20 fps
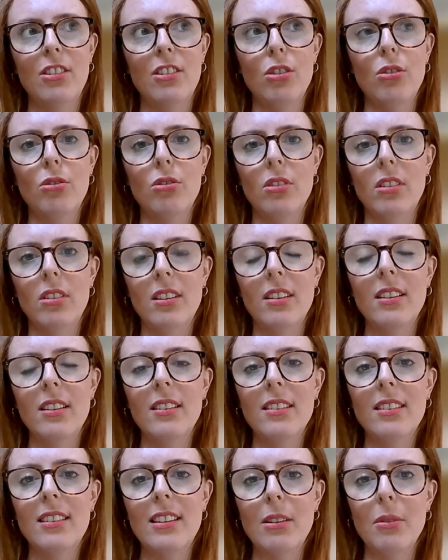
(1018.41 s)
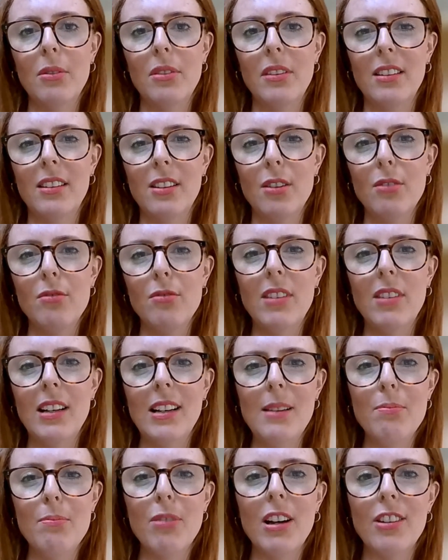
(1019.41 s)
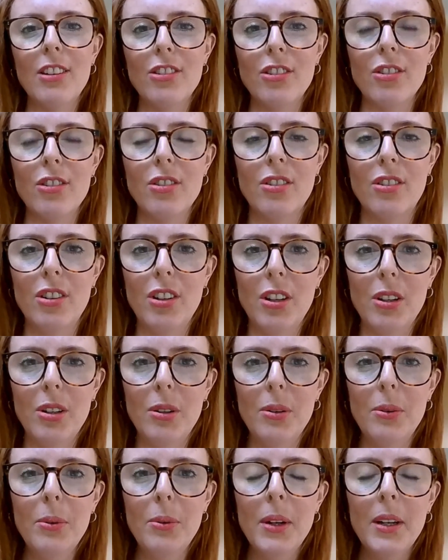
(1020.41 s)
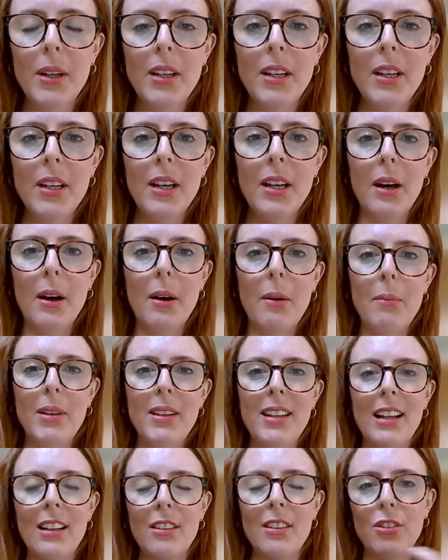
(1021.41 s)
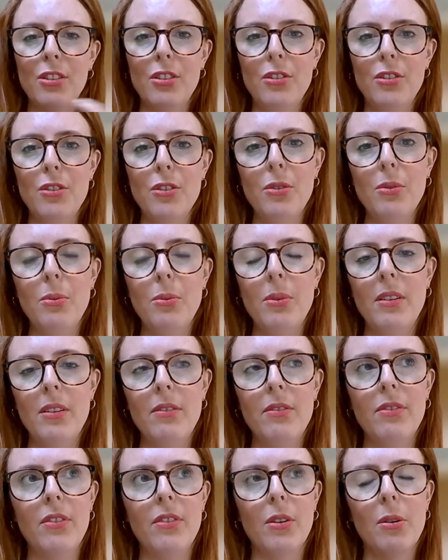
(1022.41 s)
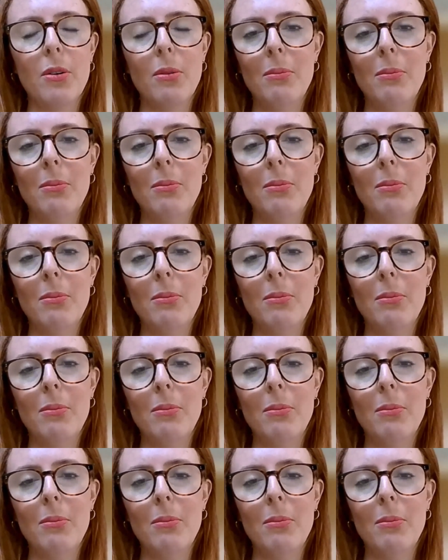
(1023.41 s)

children can steal things that are really precious to you. And that's to do with the